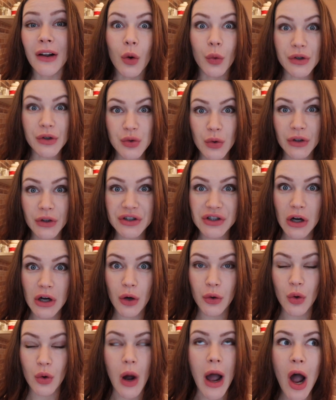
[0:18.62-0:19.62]
which will show
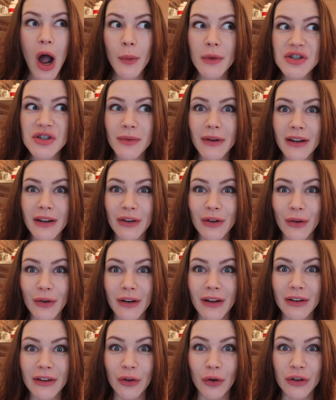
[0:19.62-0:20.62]
you how much money do you
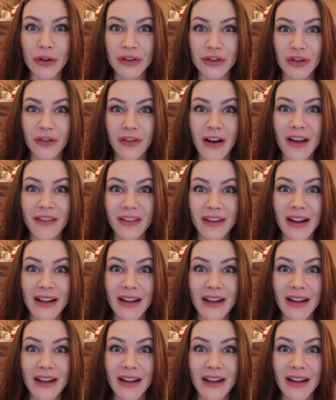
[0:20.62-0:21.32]
need in order to survive in